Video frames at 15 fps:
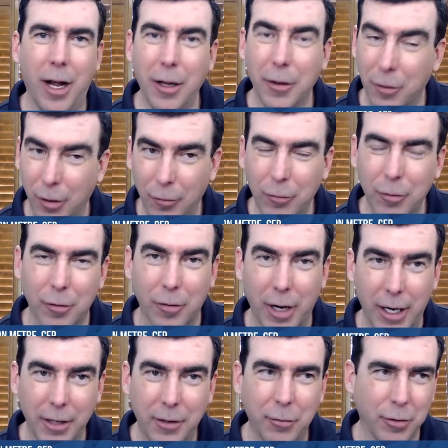Not lower
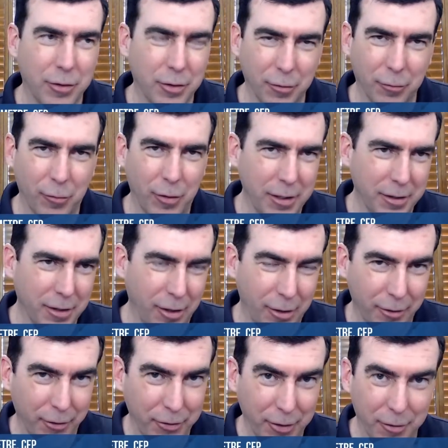rates, which is what
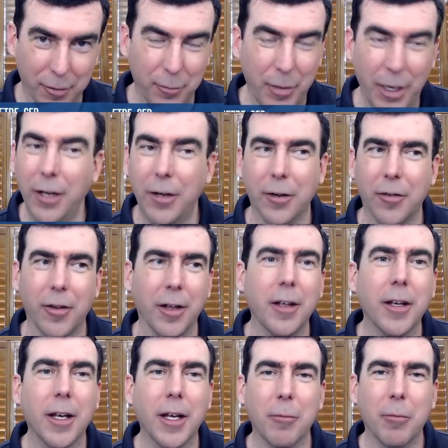all the central bankers
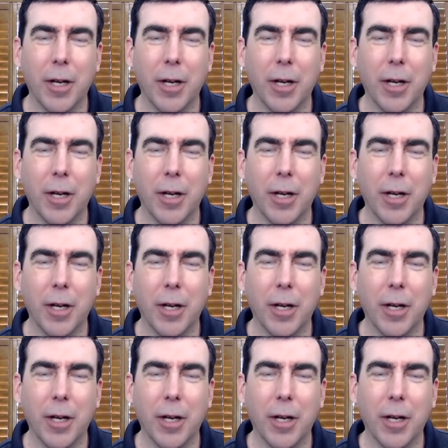think,